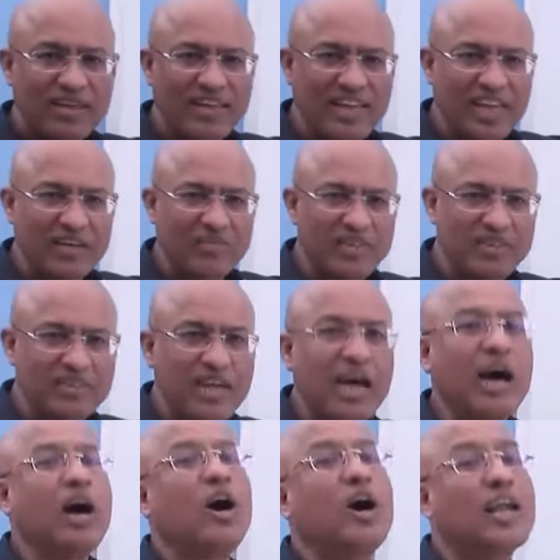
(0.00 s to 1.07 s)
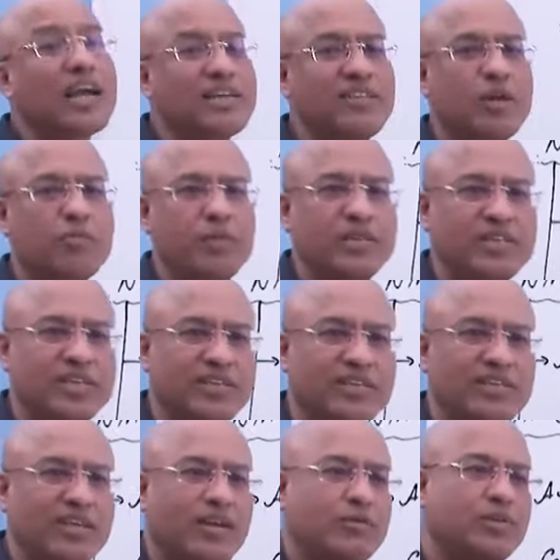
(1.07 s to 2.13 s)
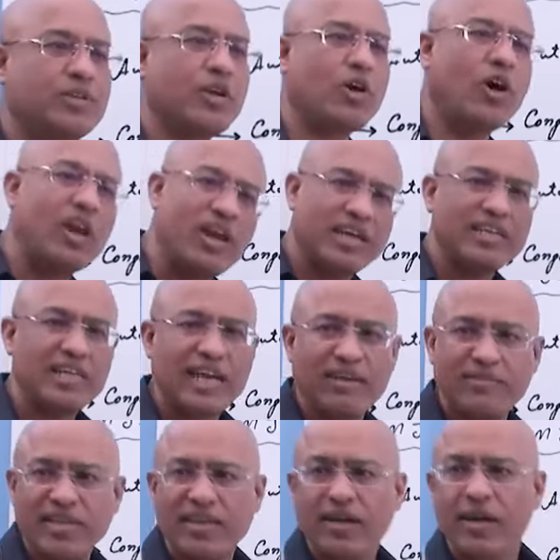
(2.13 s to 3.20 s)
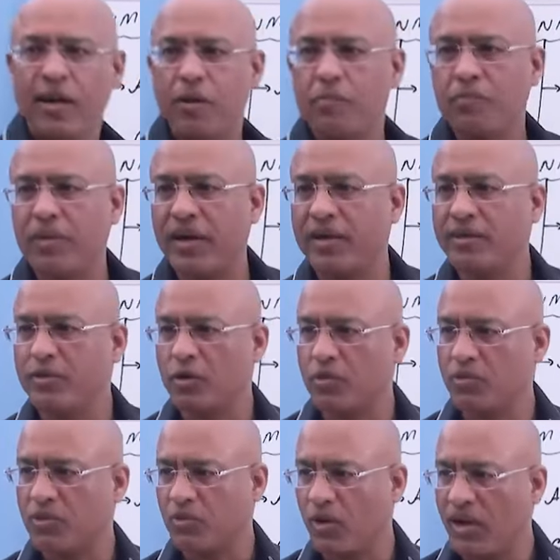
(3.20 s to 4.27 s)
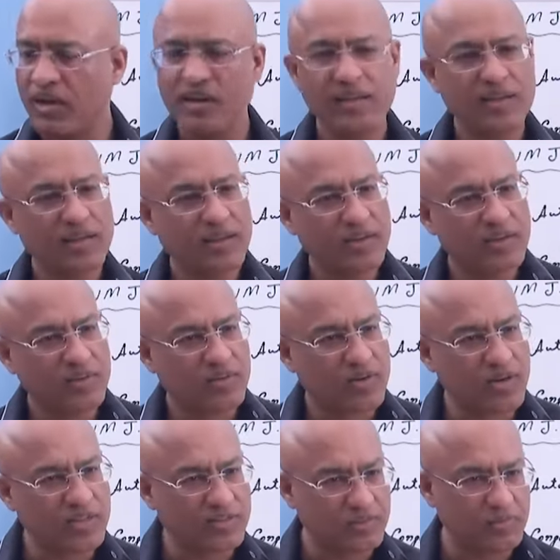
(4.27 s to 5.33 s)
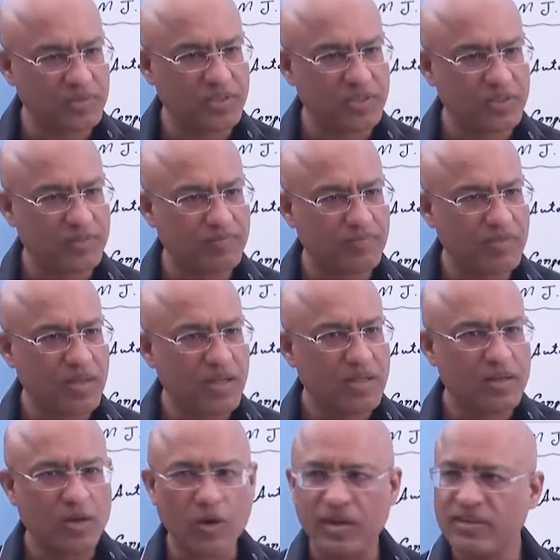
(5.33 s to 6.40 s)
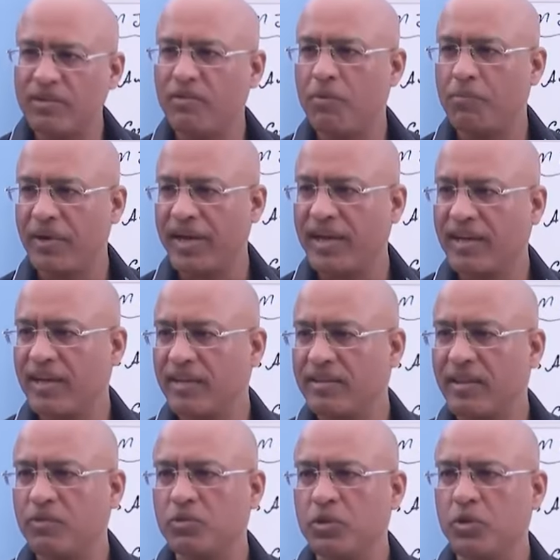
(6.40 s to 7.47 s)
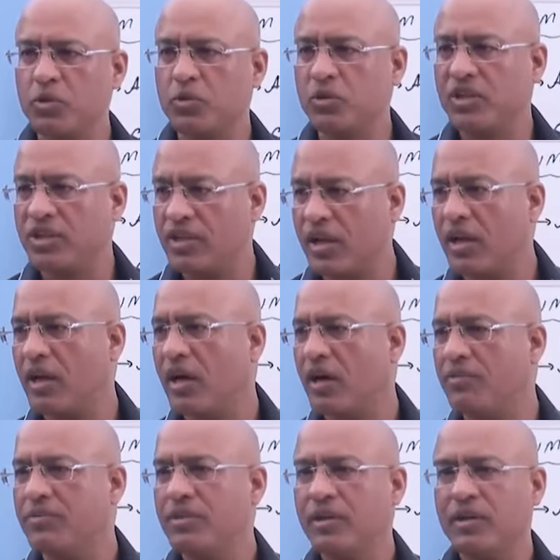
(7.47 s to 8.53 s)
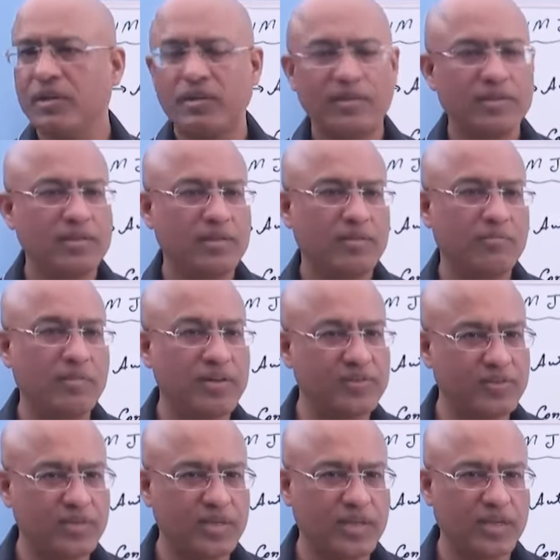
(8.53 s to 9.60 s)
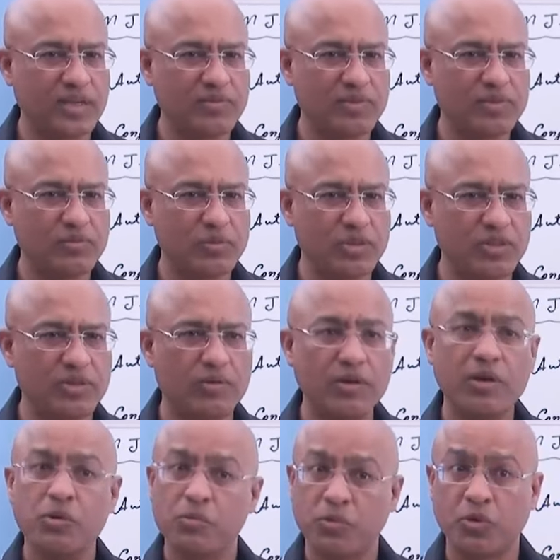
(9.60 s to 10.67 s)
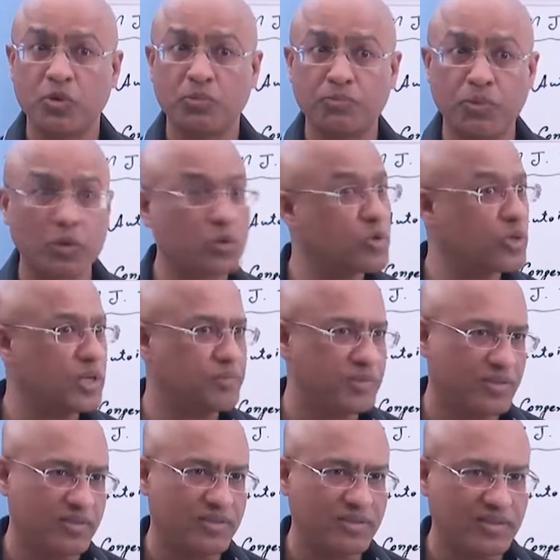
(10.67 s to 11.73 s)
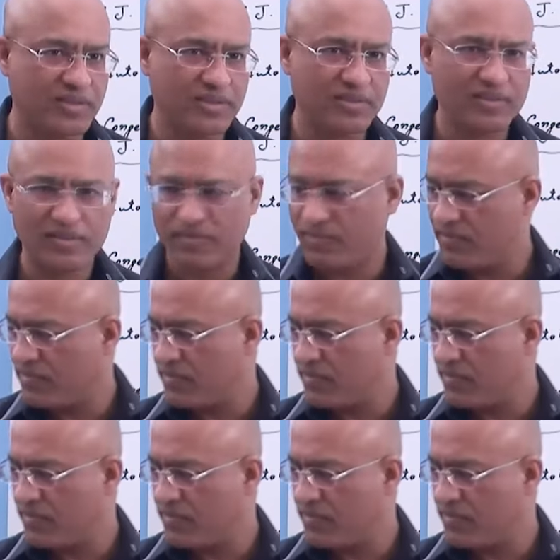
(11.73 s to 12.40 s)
gravis or other patients which are already having impaired neuromuscular transmission. Now let's have a break and then we're going to detail of myasthenia gravis, which is our prototype disease in this.